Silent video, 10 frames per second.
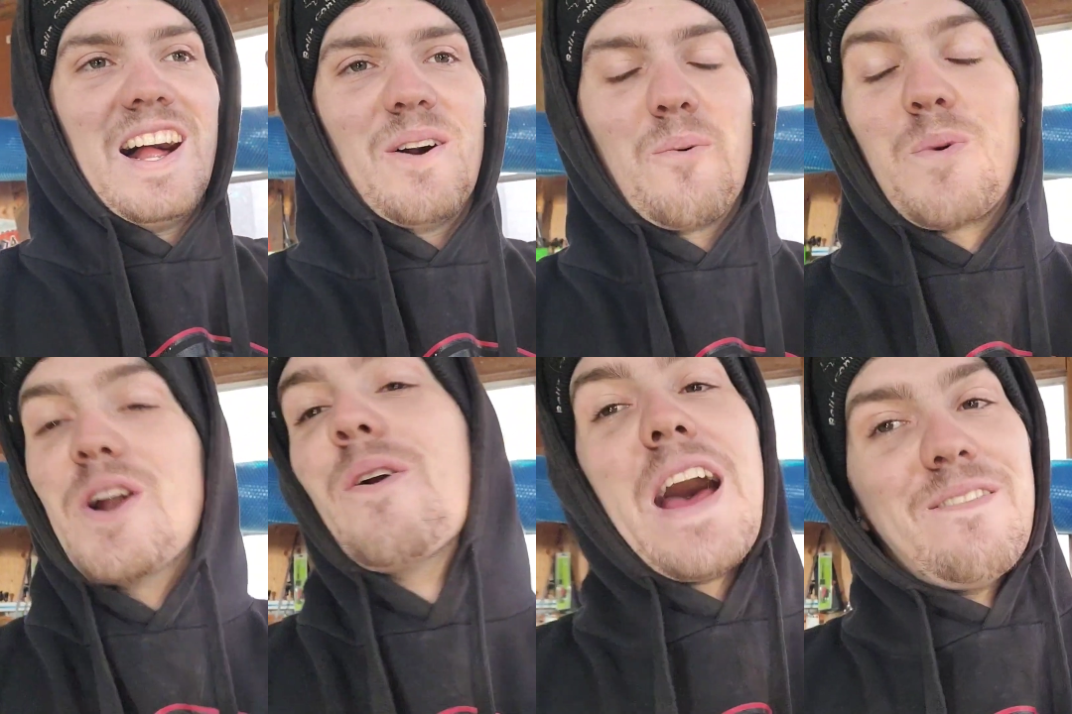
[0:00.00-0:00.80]
We
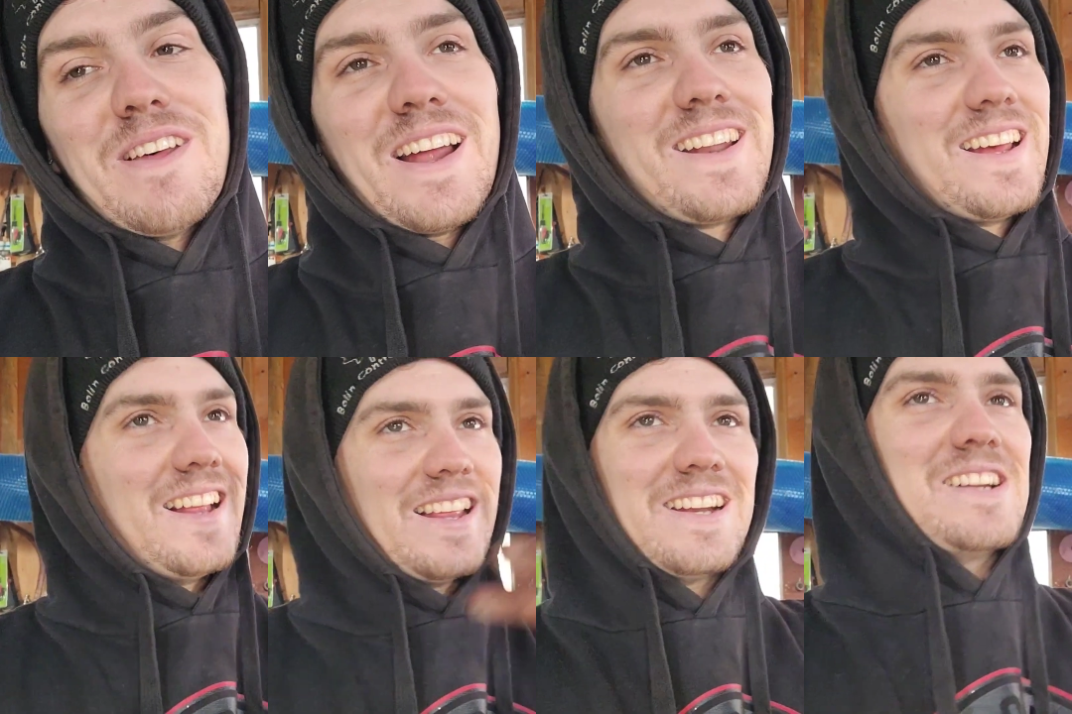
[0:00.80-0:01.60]
don't have that
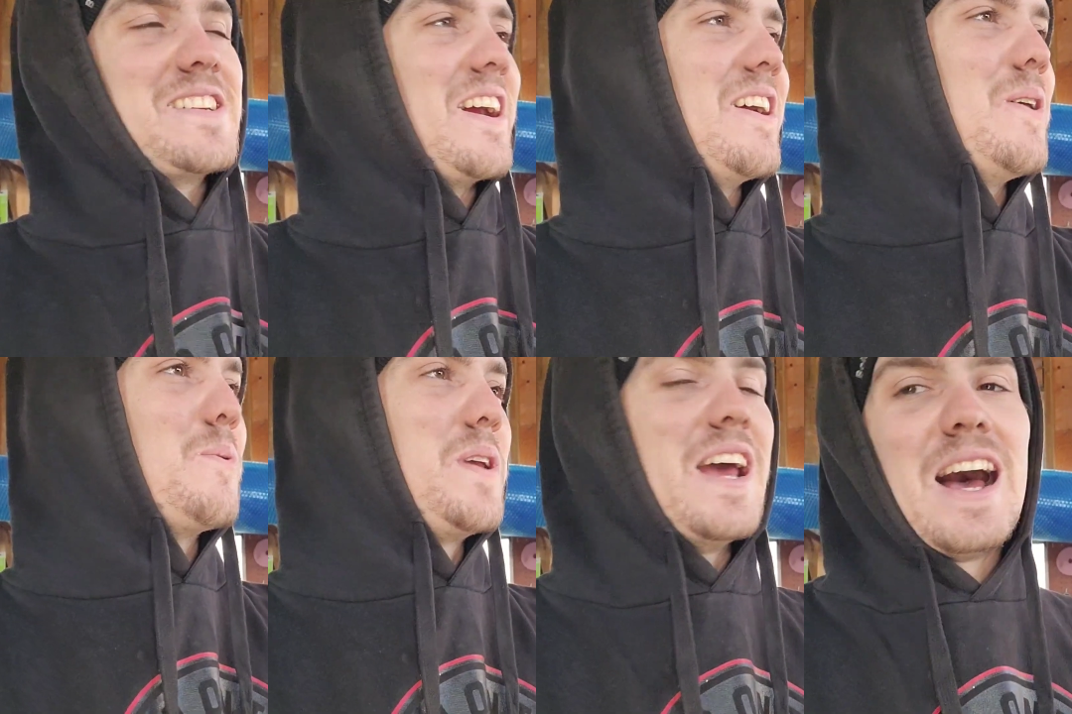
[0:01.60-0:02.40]
in Ontario.
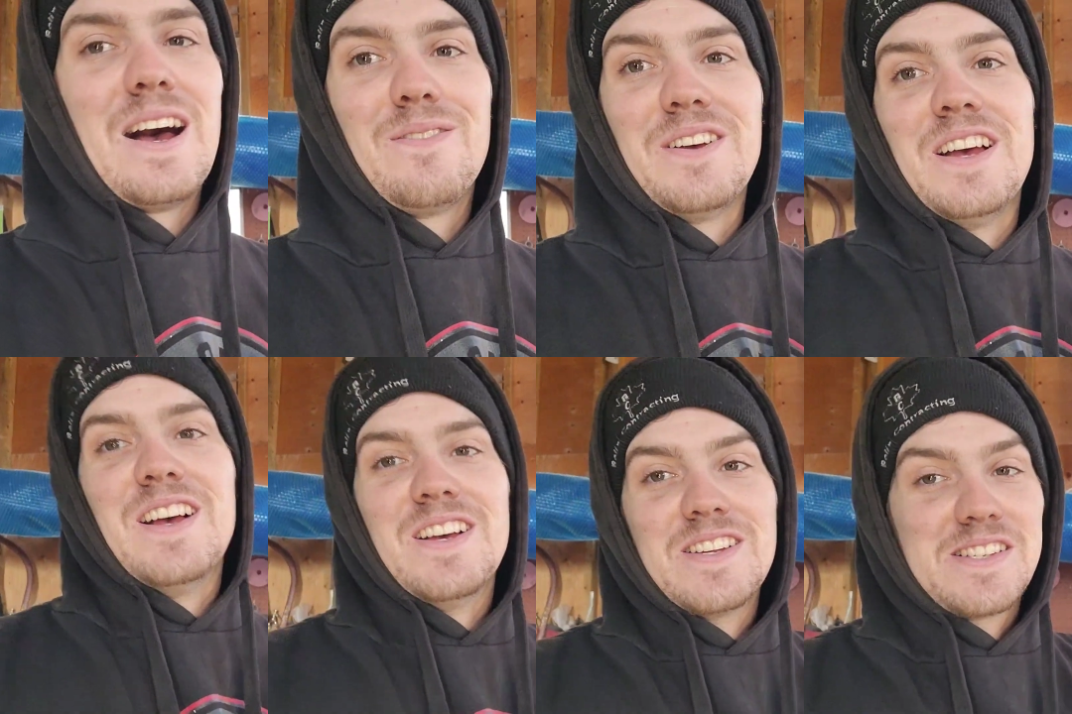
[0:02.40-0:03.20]
We have
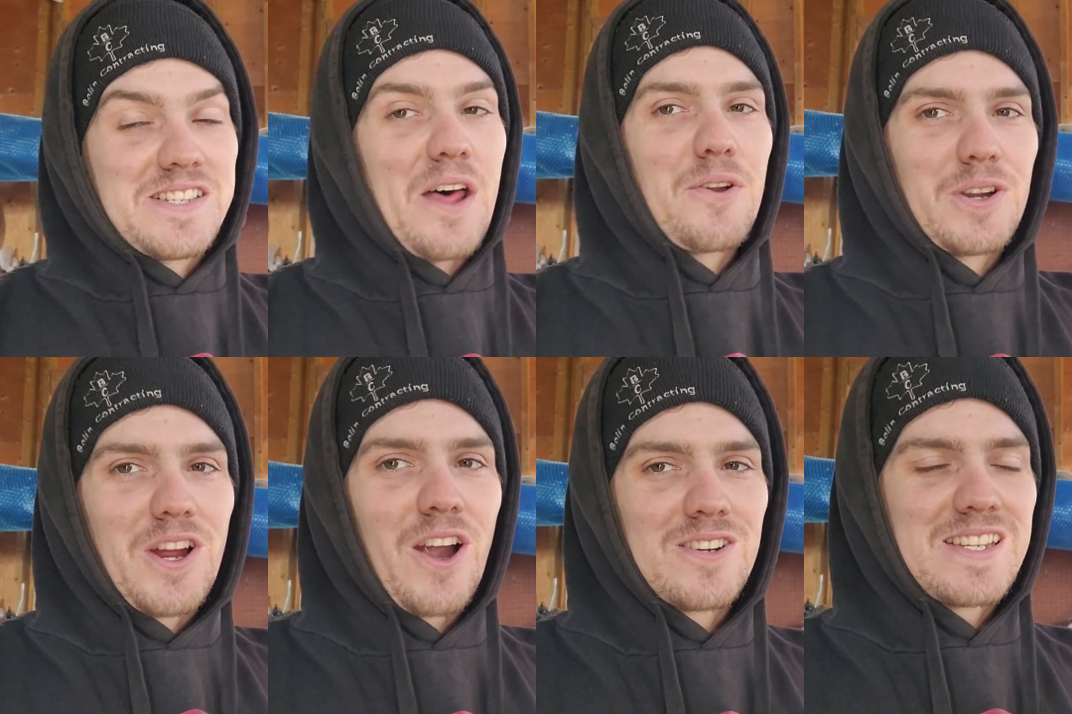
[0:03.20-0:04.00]
Southern
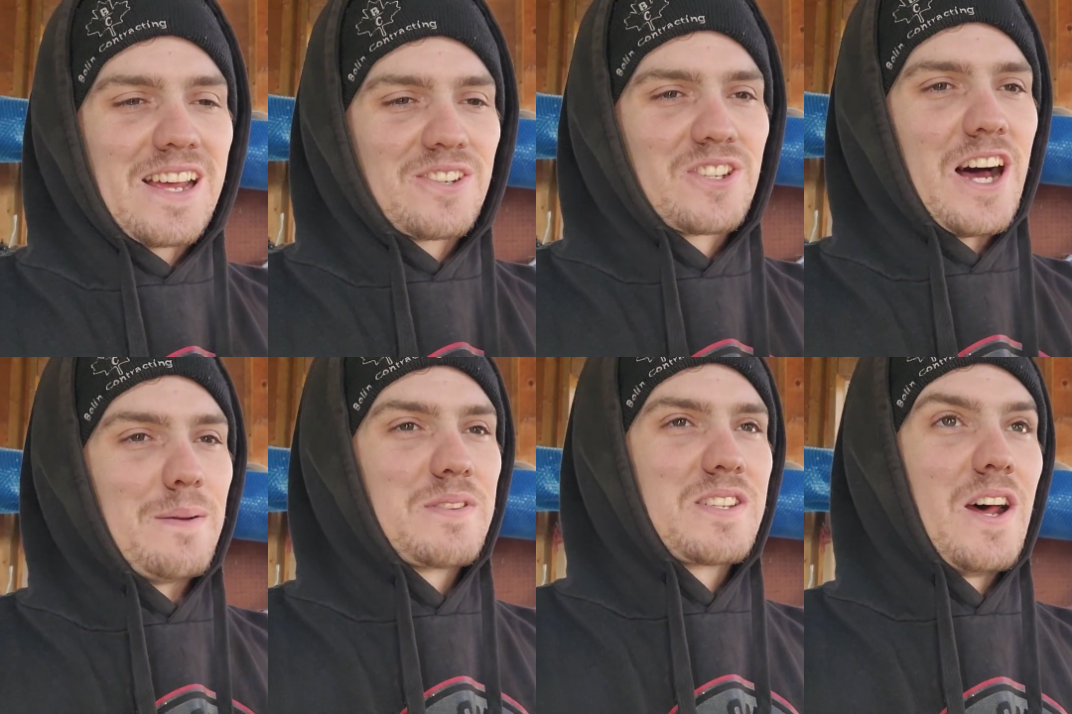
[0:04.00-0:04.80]
car sale
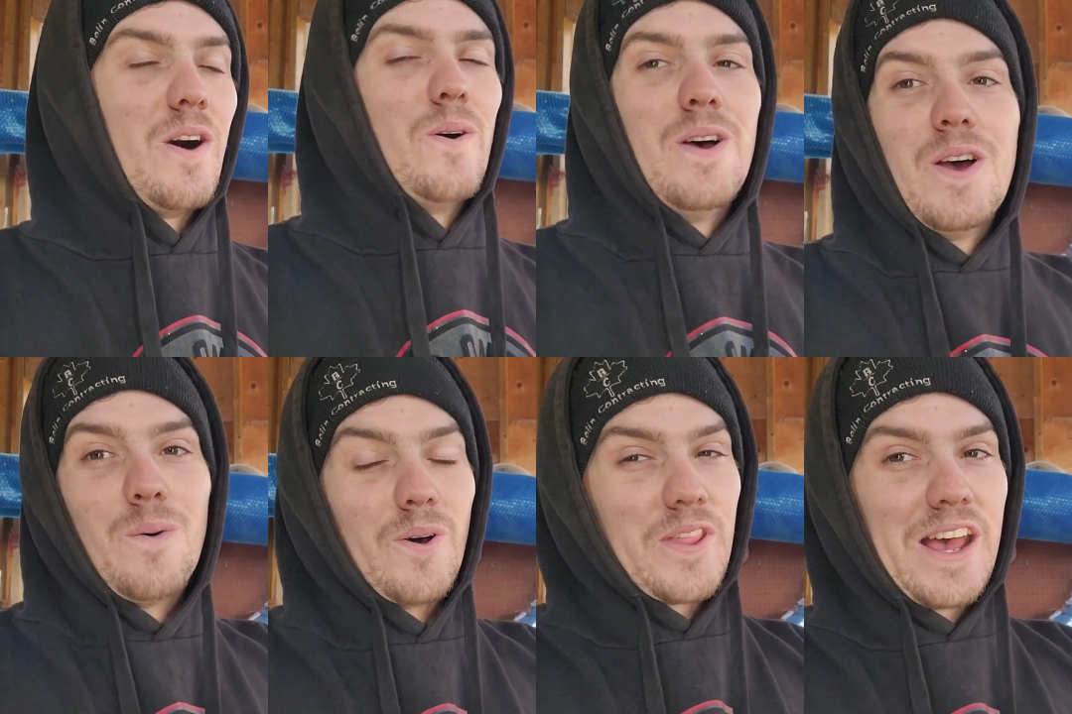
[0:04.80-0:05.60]
shops. So
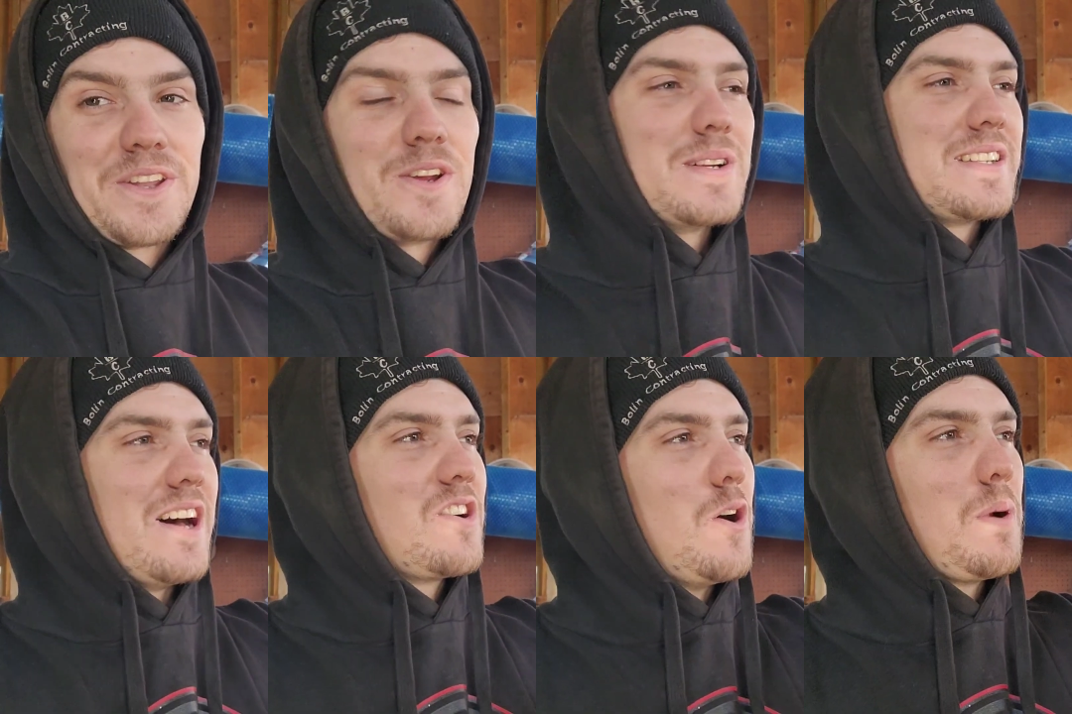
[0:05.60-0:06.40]
what they'll do is
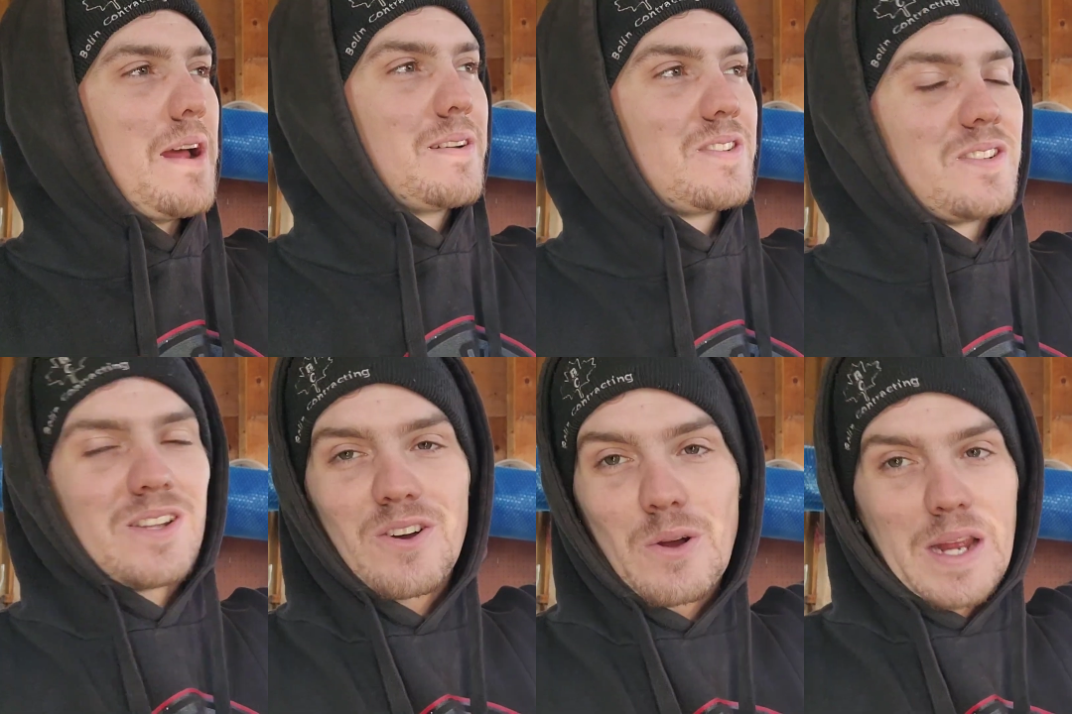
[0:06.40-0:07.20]
they'll go
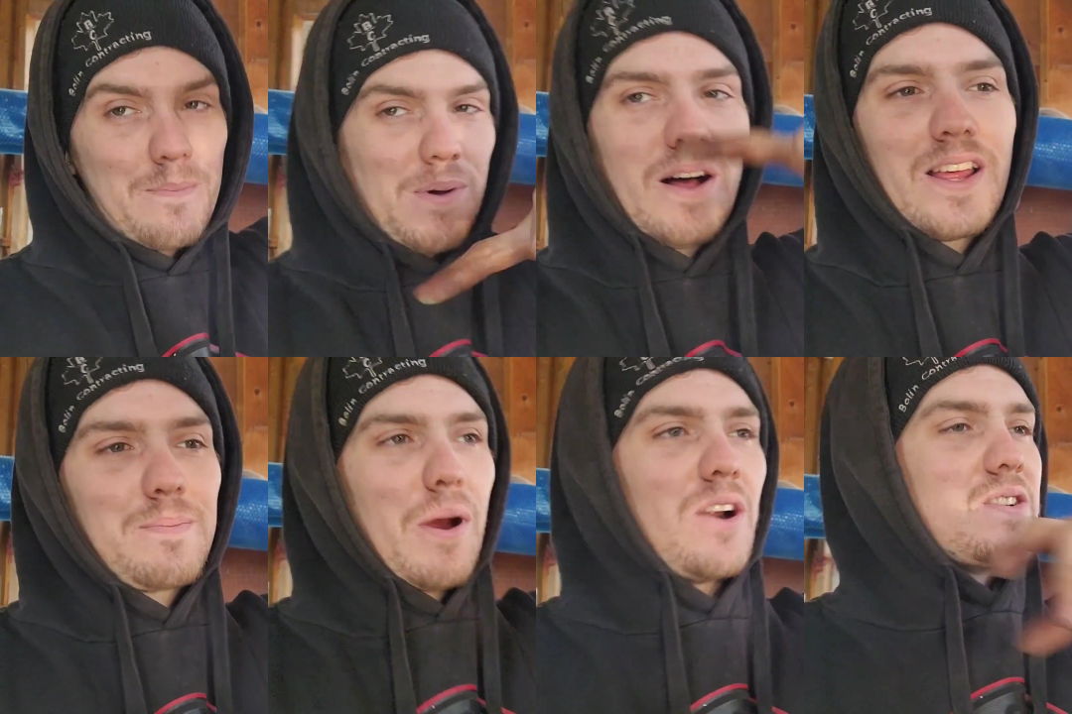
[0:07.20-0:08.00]
get like
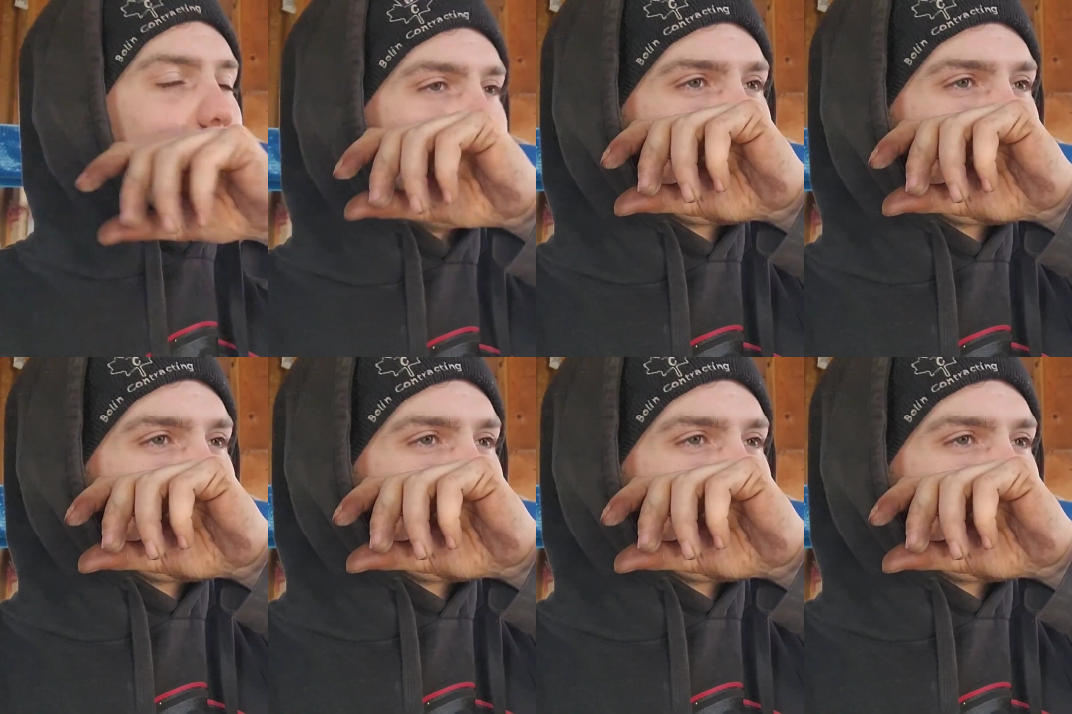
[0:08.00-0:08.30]
parts from